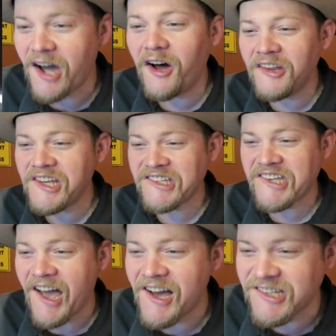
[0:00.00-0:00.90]
All
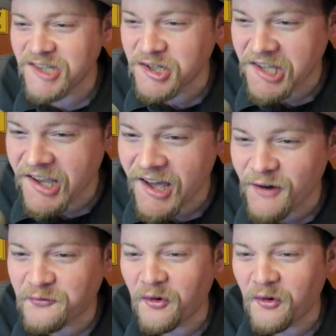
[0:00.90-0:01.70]
these guys, look, they got a